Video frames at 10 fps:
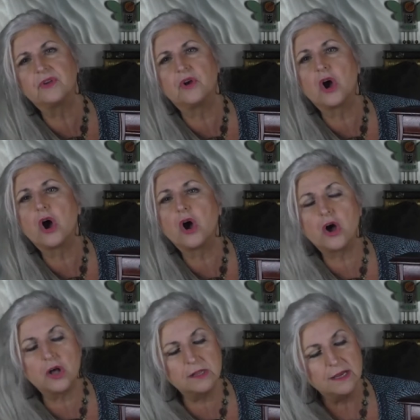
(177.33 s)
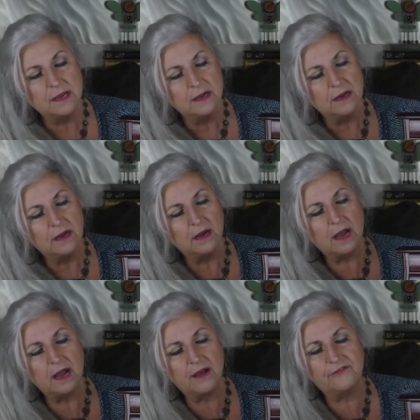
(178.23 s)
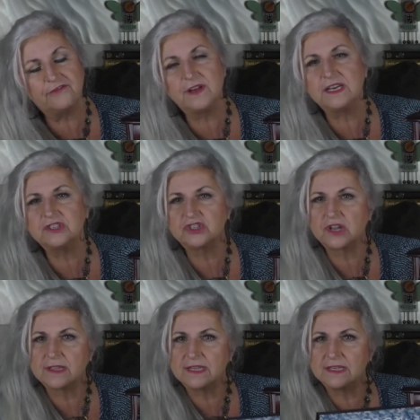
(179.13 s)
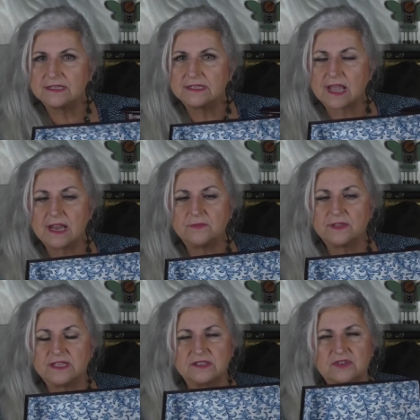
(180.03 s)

They're all finished on the inside with this